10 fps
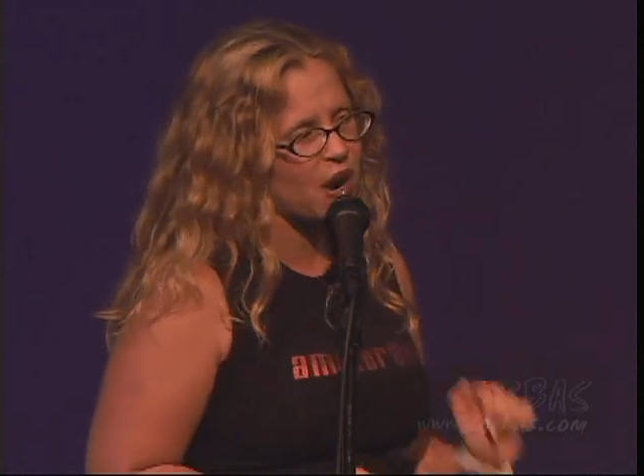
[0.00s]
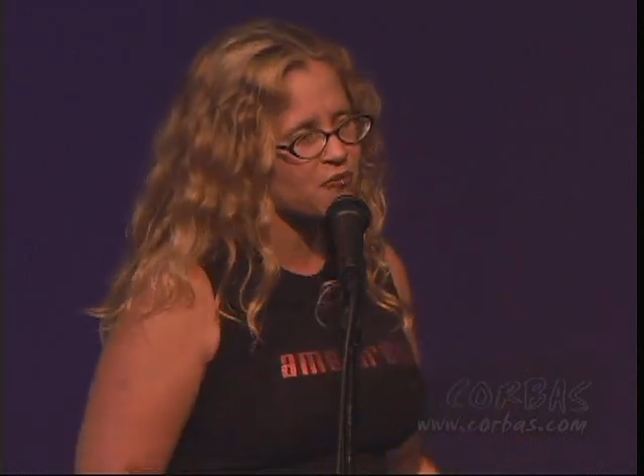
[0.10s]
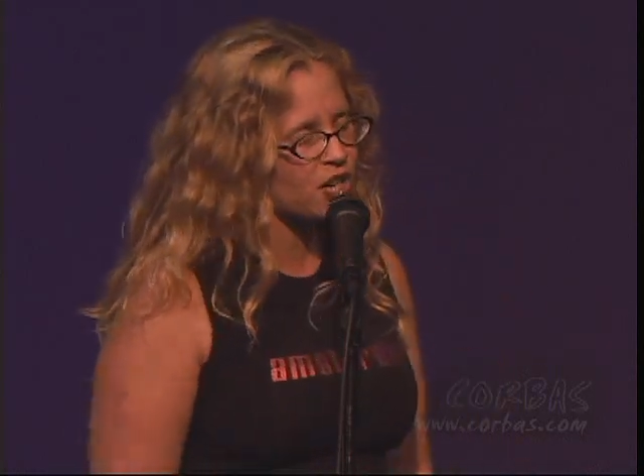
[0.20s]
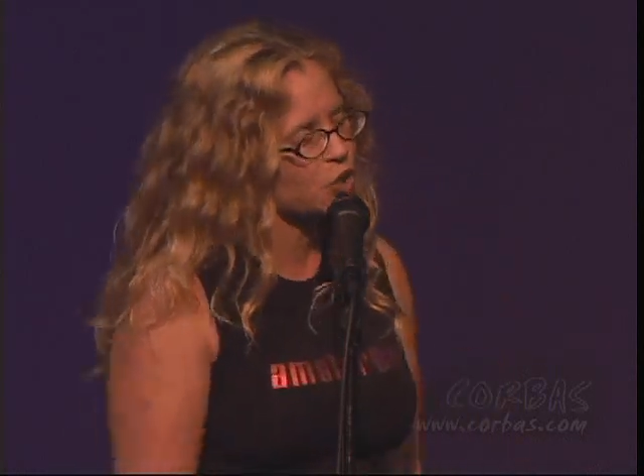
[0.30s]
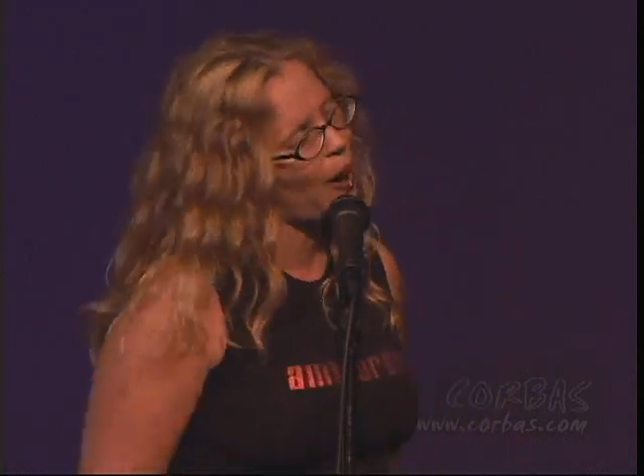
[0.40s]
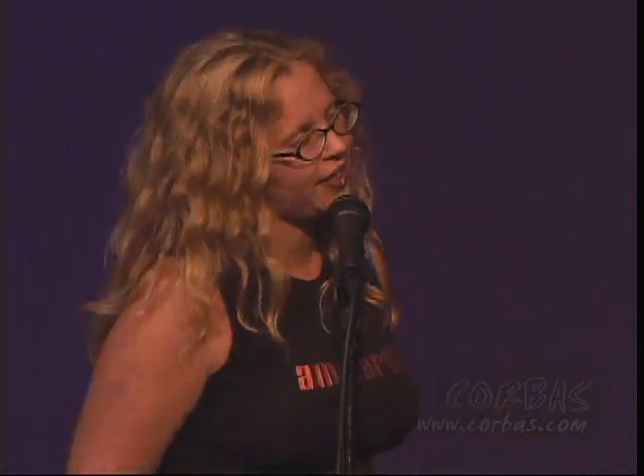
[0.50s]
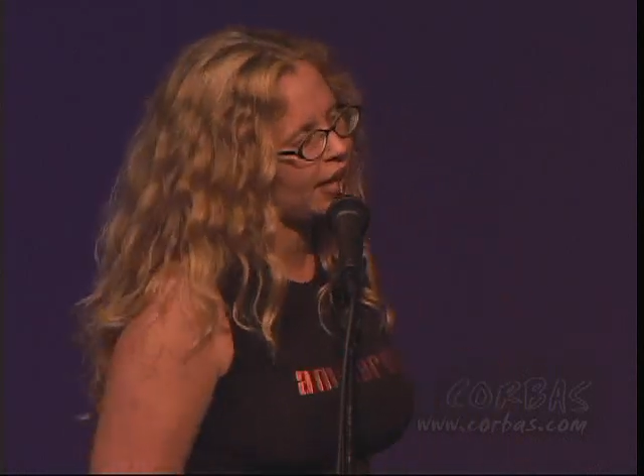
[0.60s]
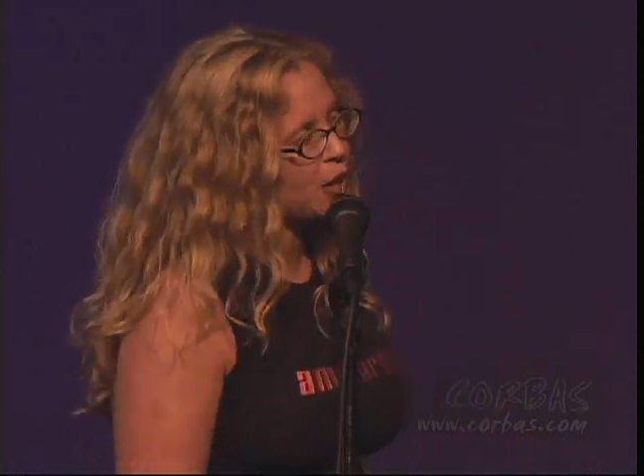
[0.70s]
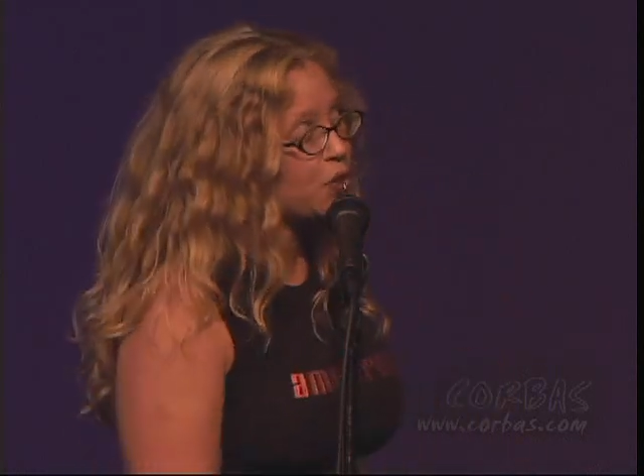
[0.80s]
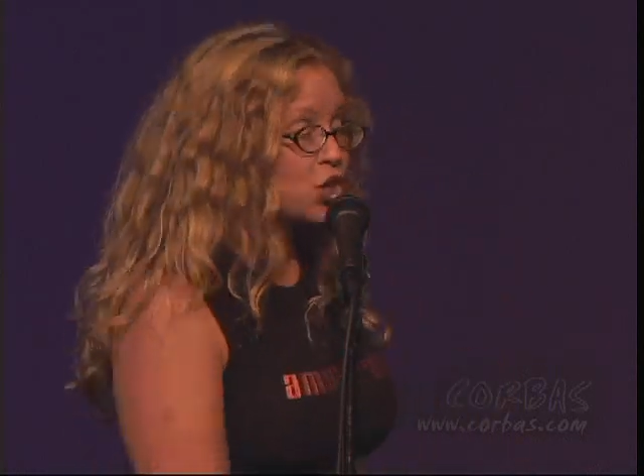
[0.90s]
one rich white
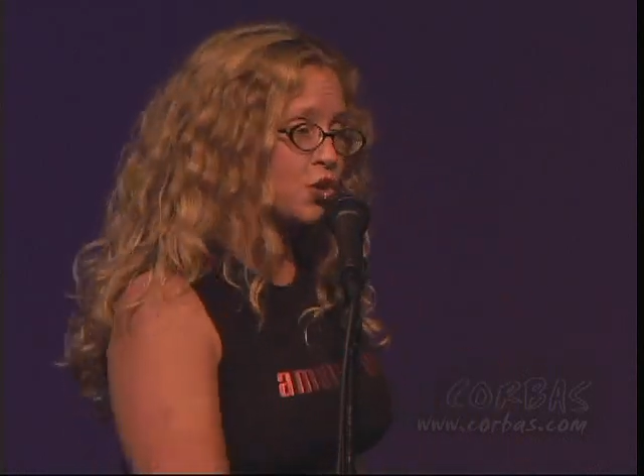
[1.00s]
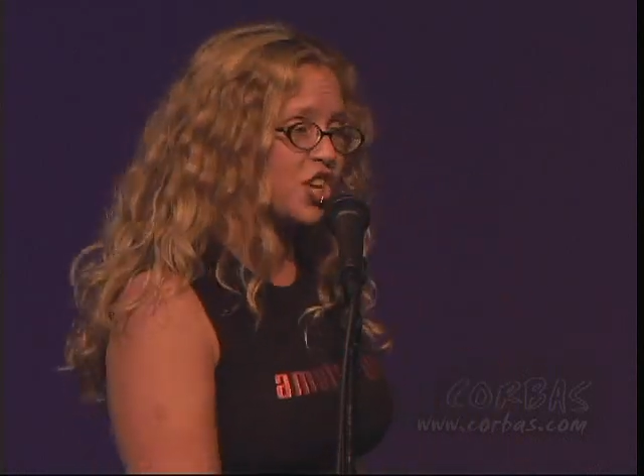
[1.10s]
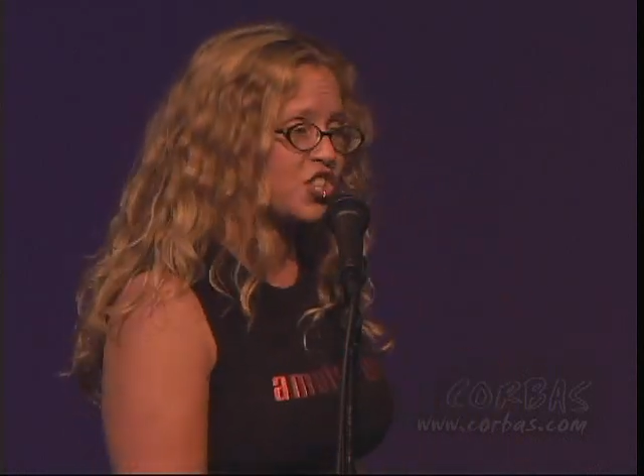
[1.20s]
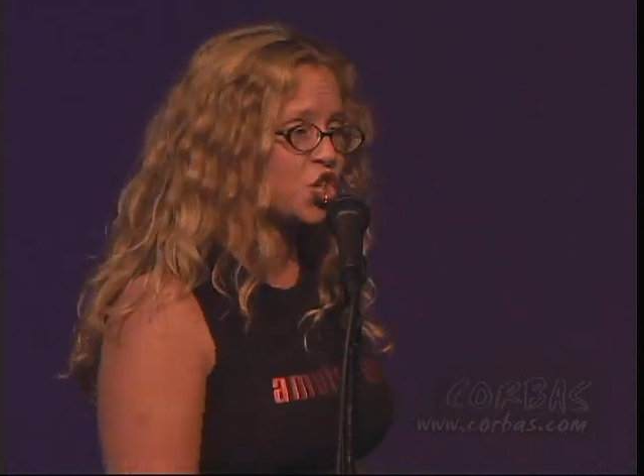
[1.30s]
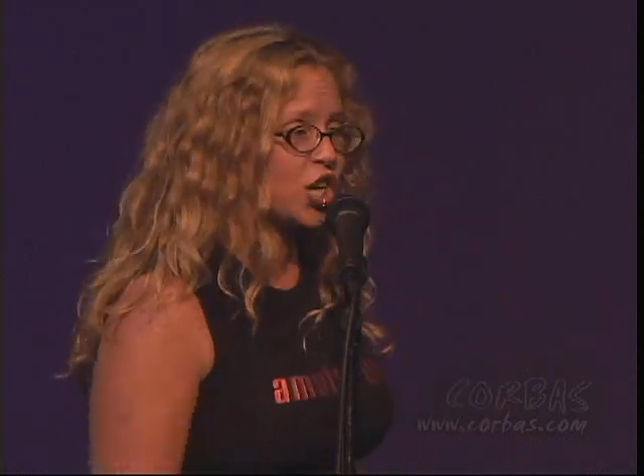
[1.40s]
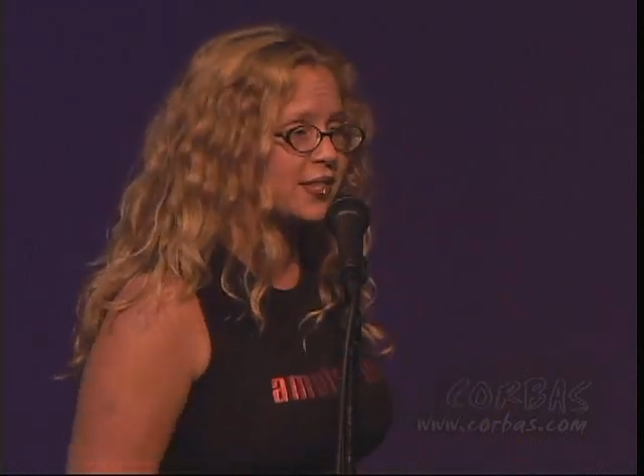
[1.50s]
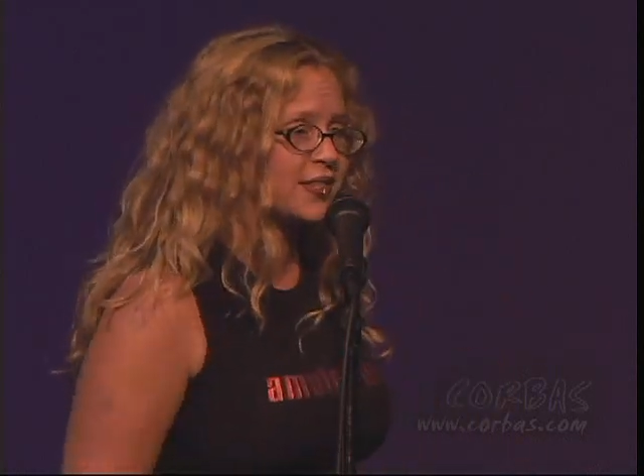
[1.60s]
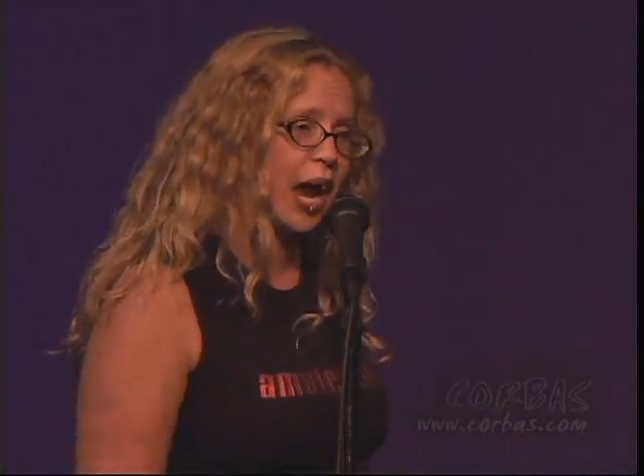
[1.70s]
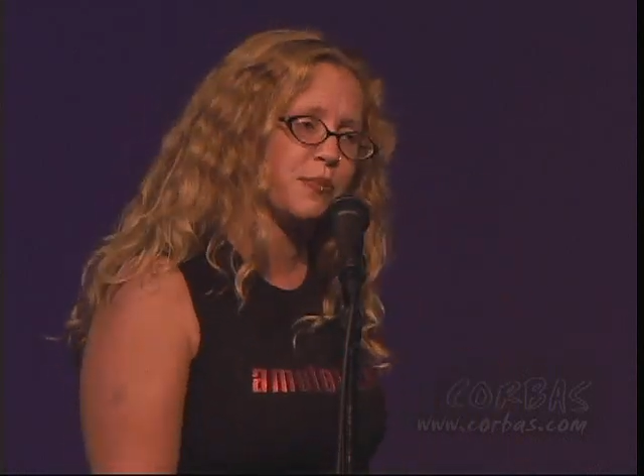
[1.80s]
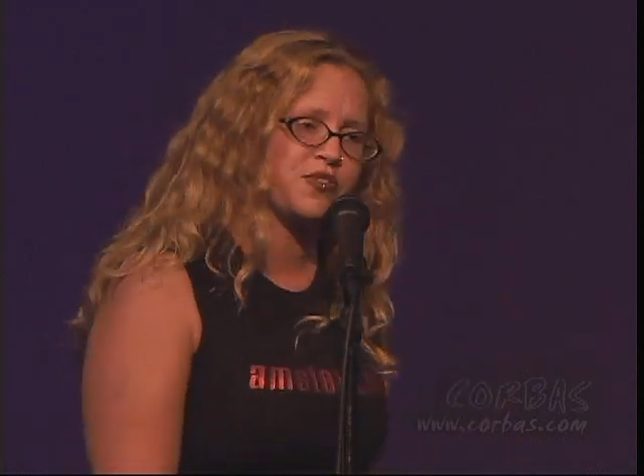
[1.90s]
lady with two dozen
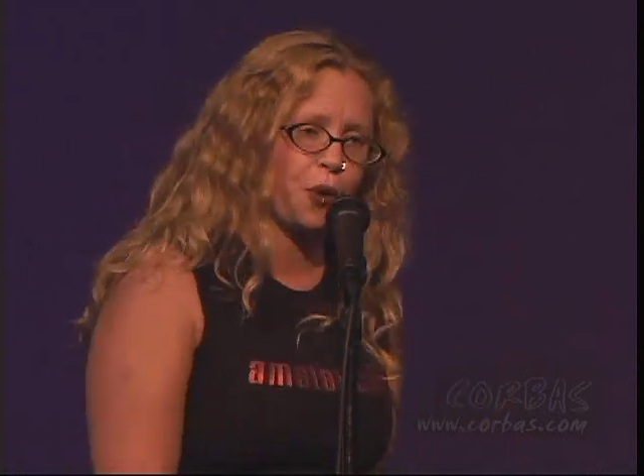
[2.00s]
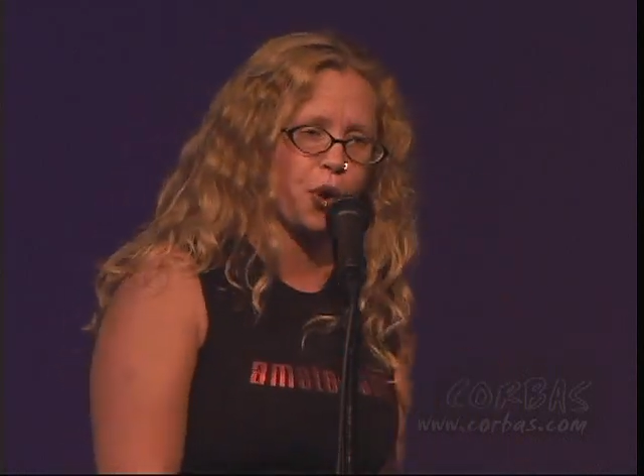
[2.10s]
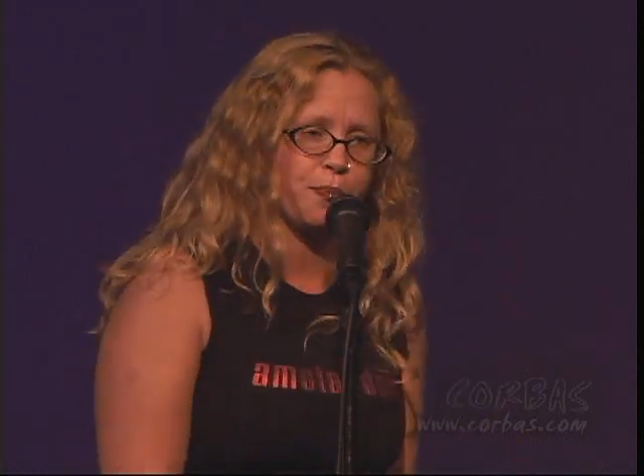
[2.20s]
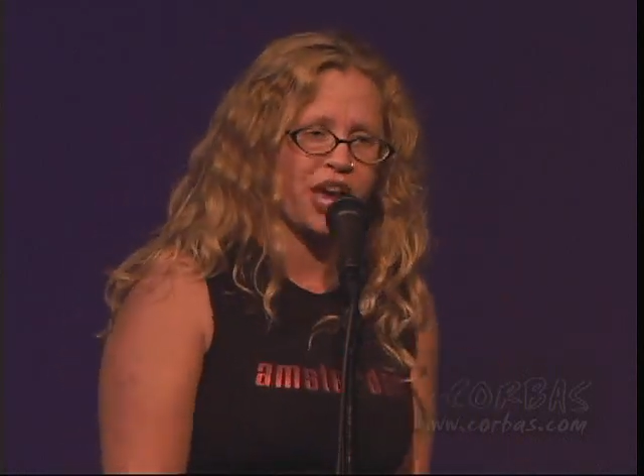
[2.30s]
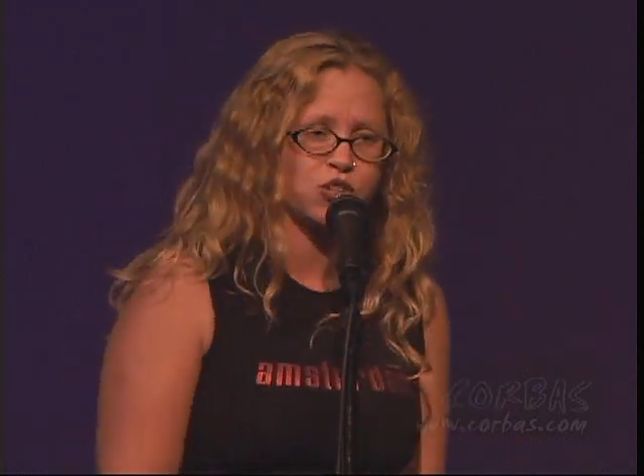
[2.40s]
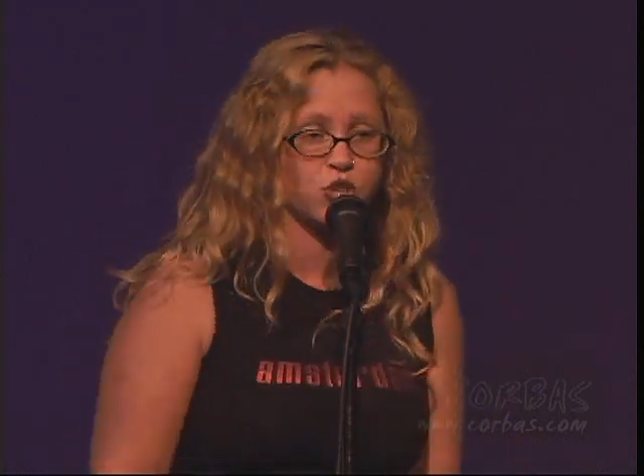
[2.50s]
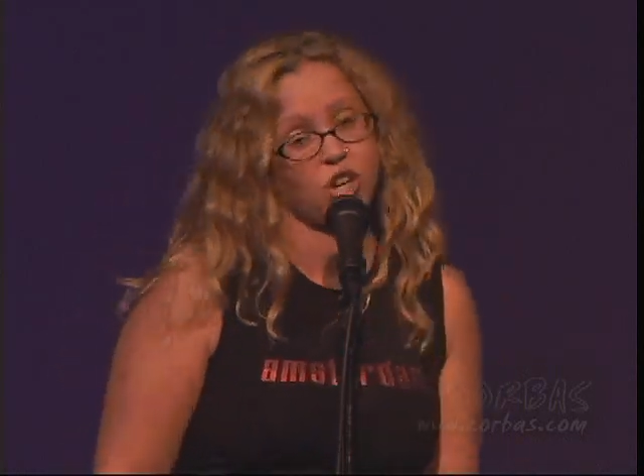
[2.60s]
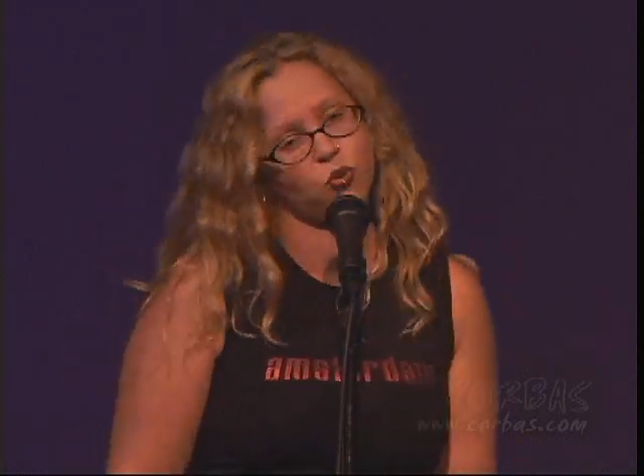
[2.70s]
sheets times four beds,